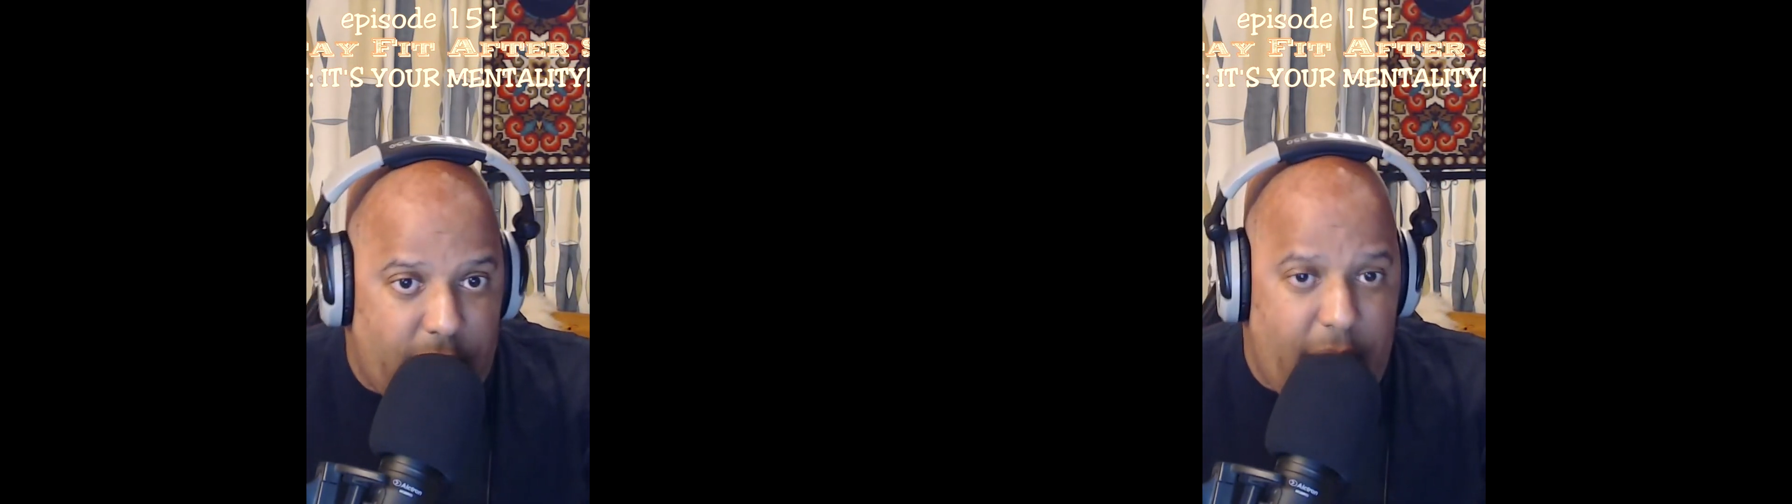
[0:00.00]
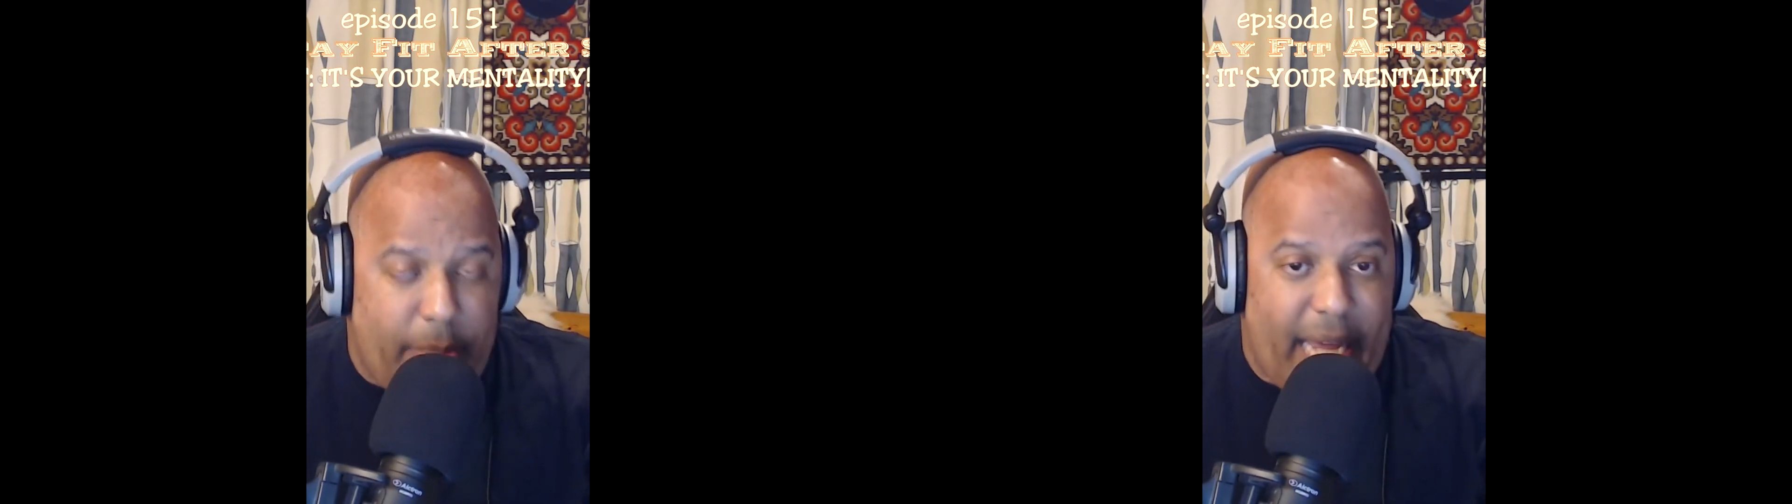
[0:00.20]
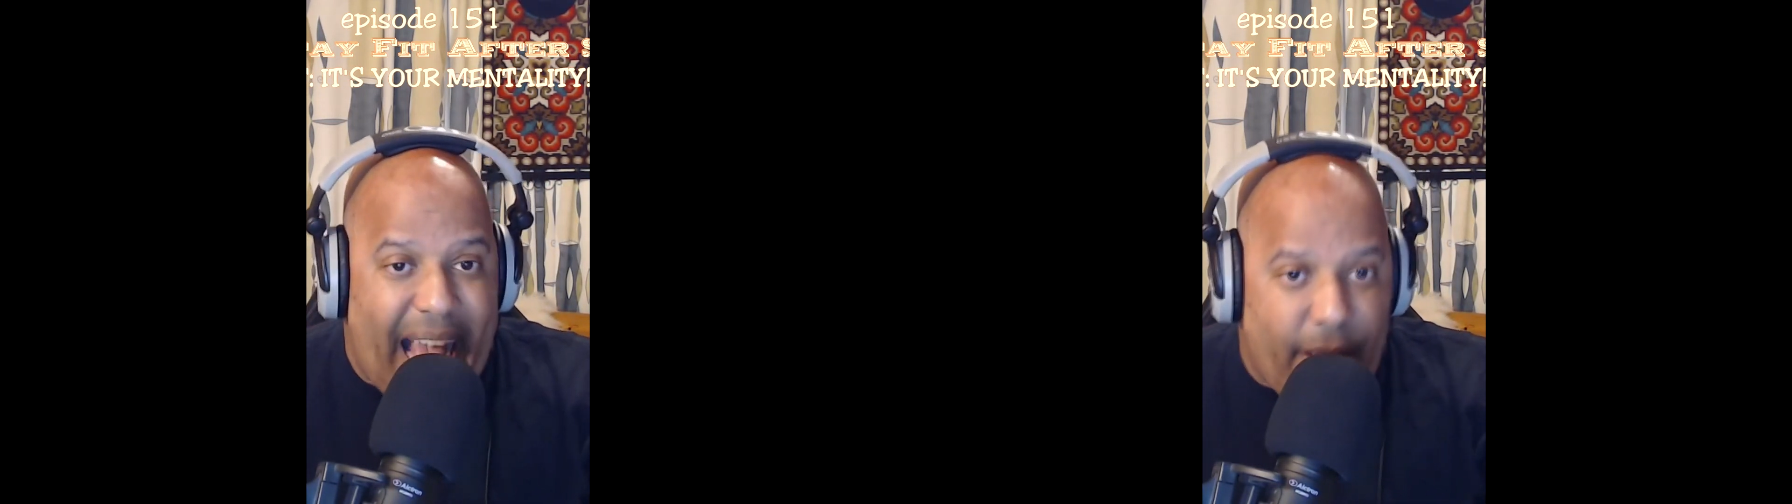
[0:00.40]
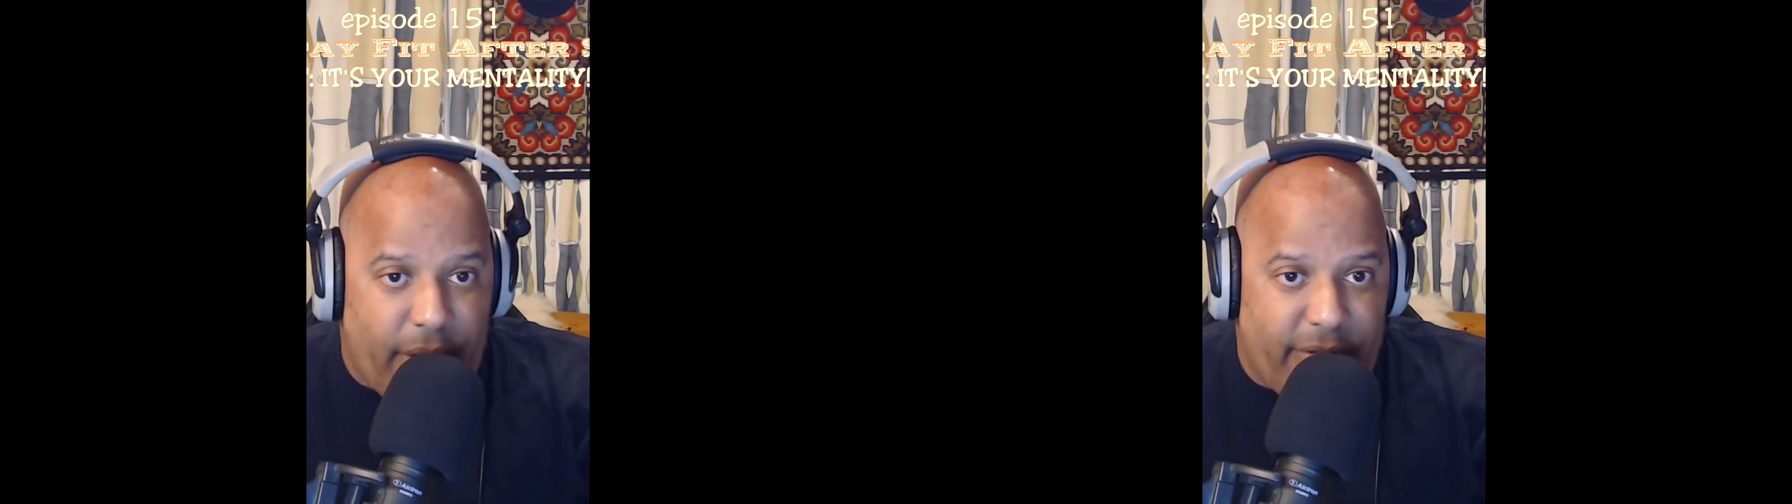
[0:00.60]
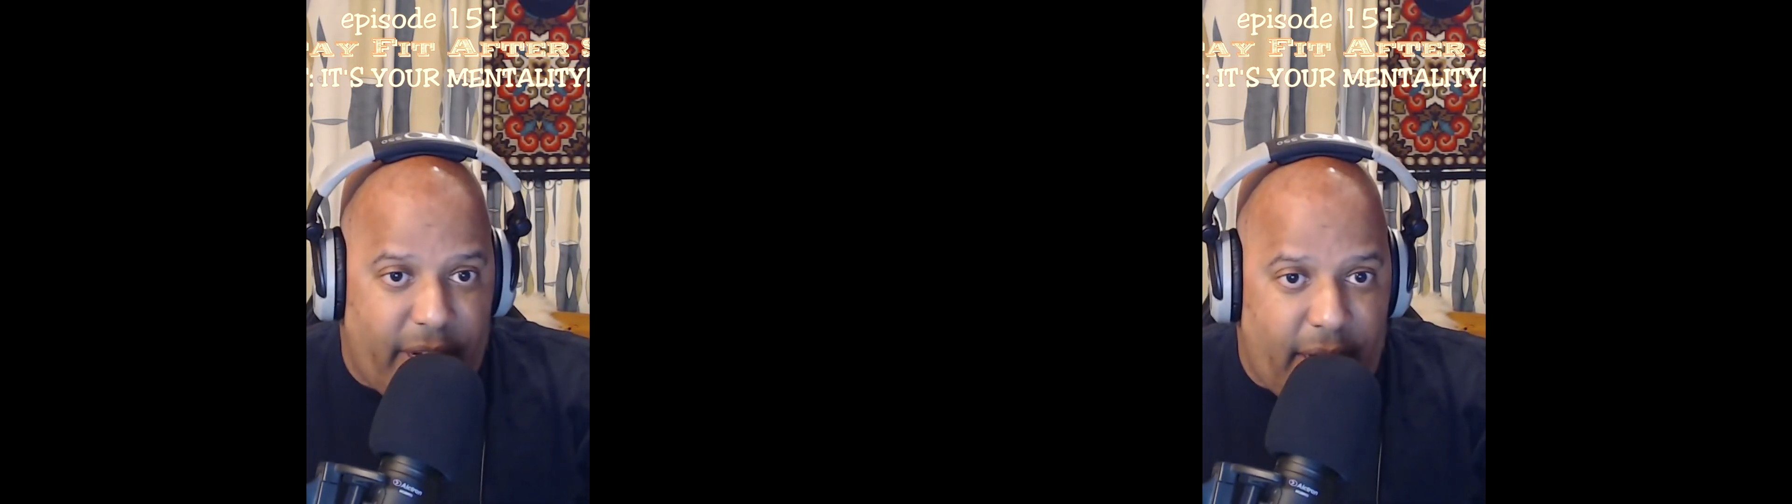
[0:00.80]
coming out
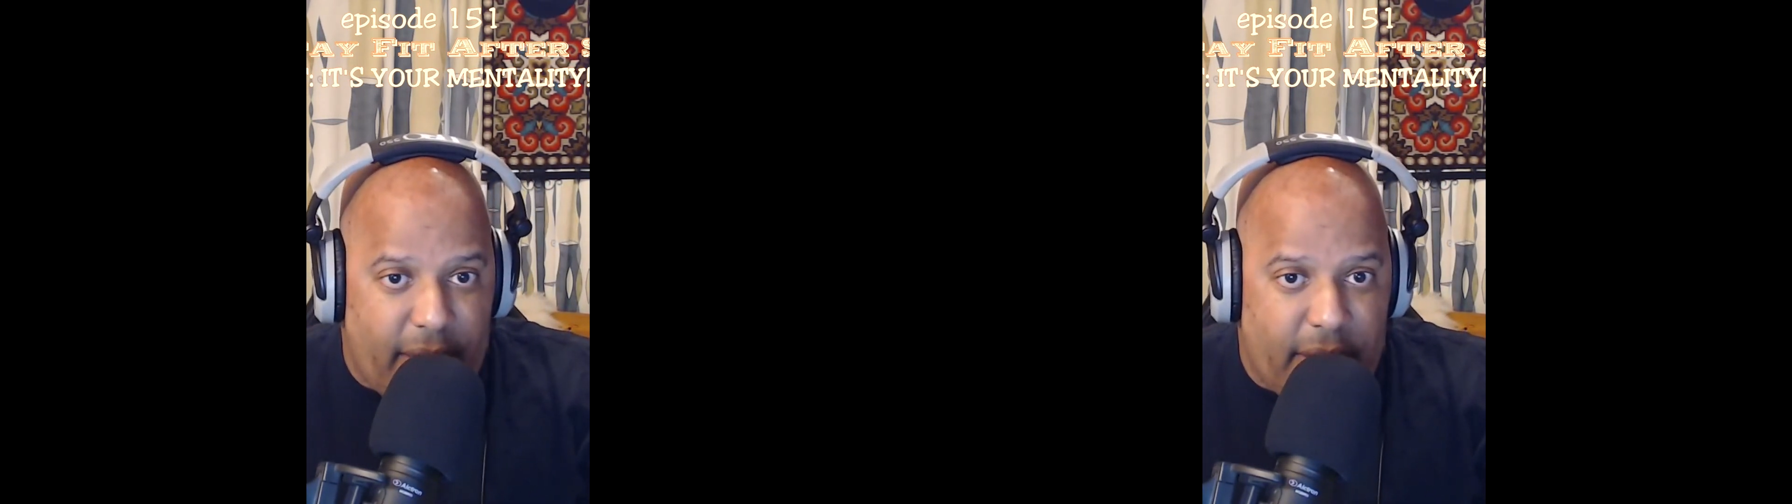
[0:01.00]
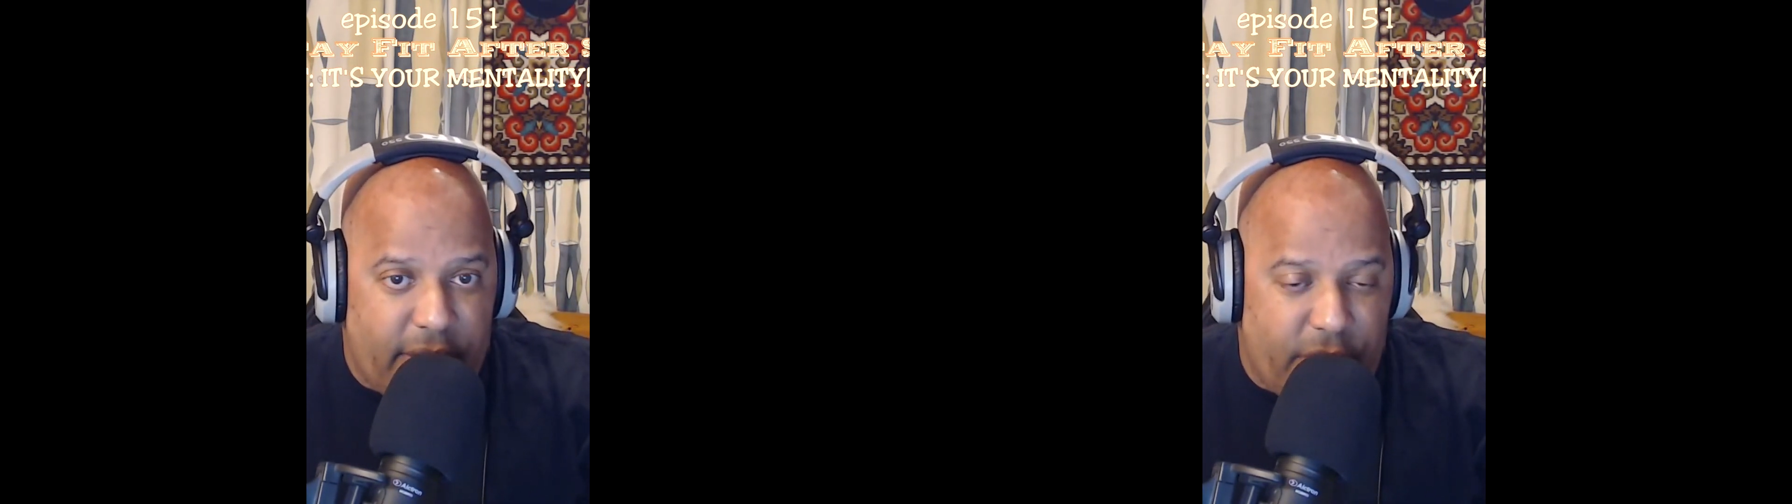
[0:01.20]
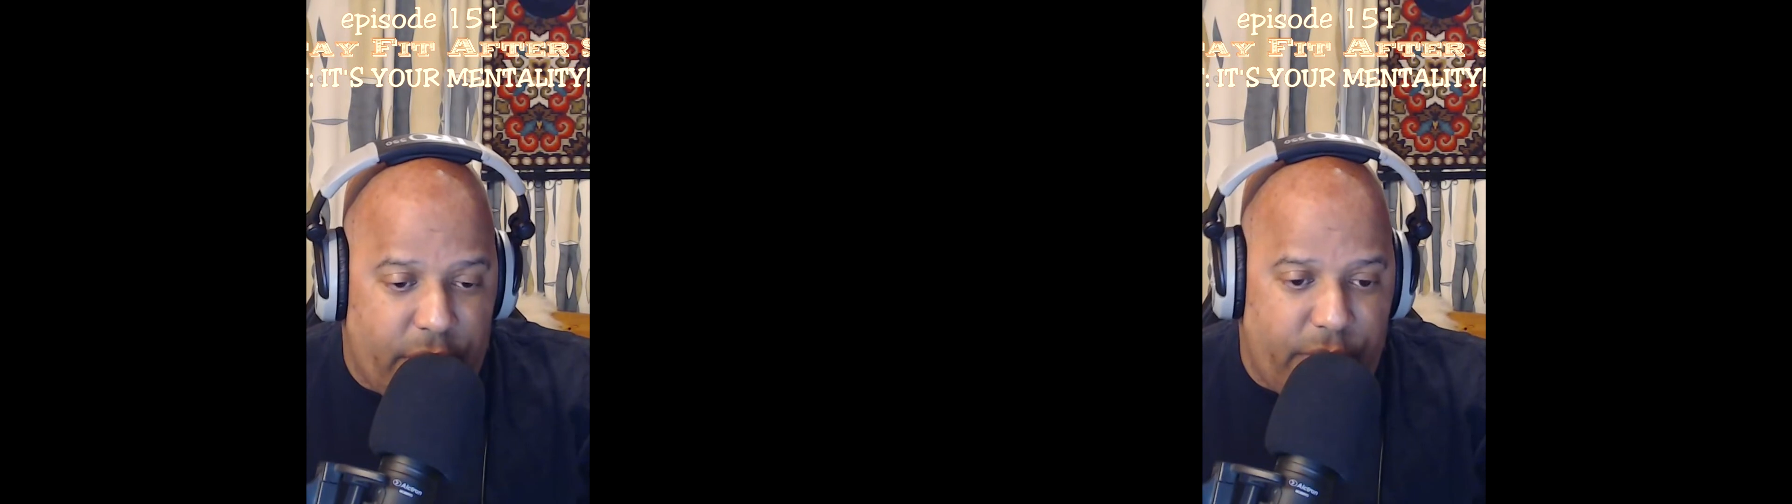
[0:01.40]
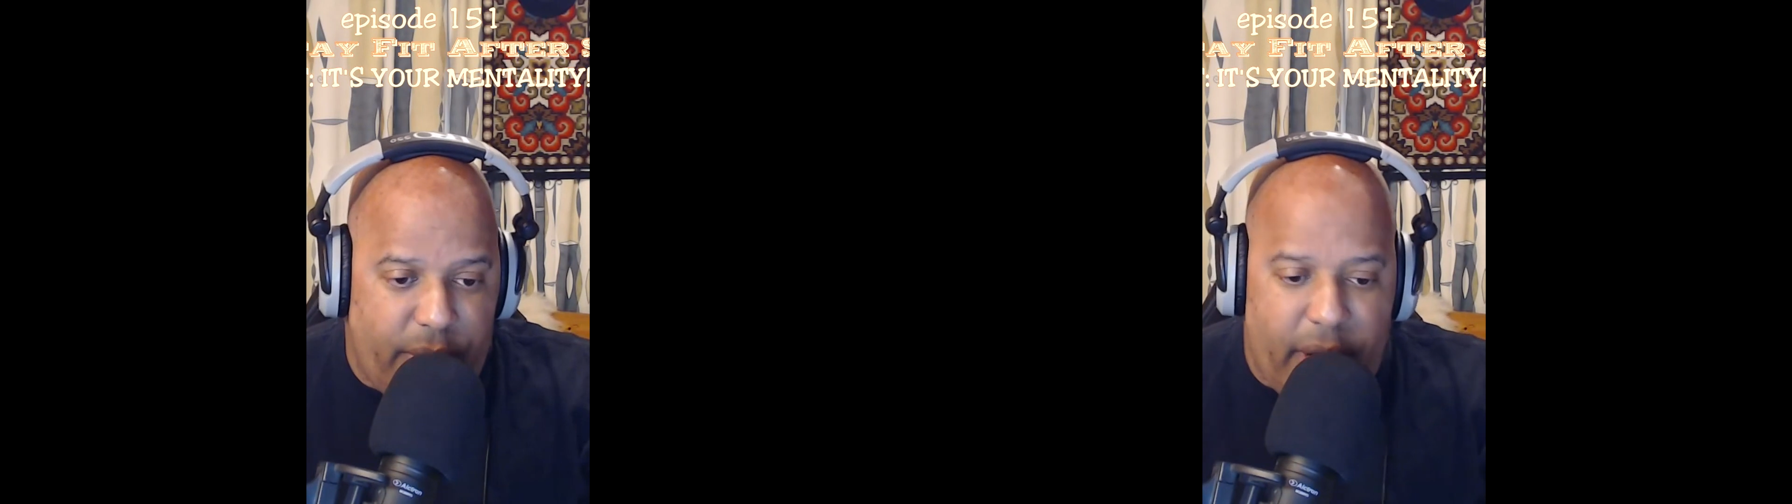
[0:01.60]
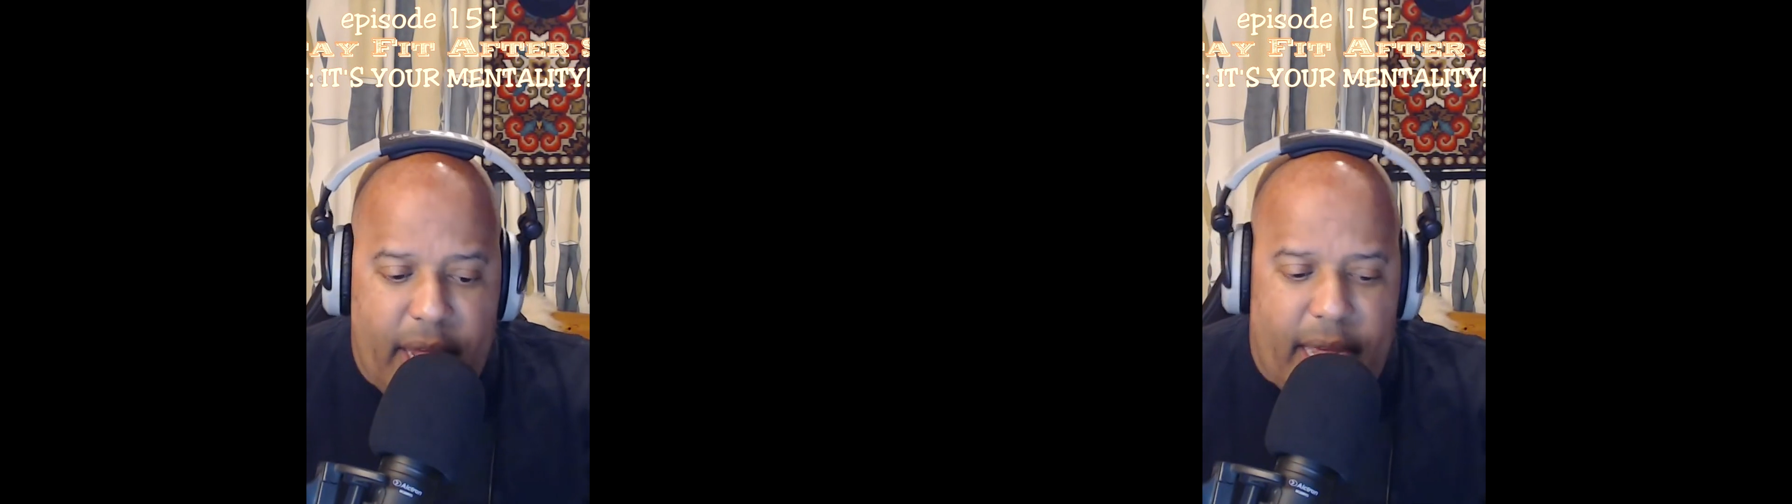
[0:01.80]
of uh, a surgery.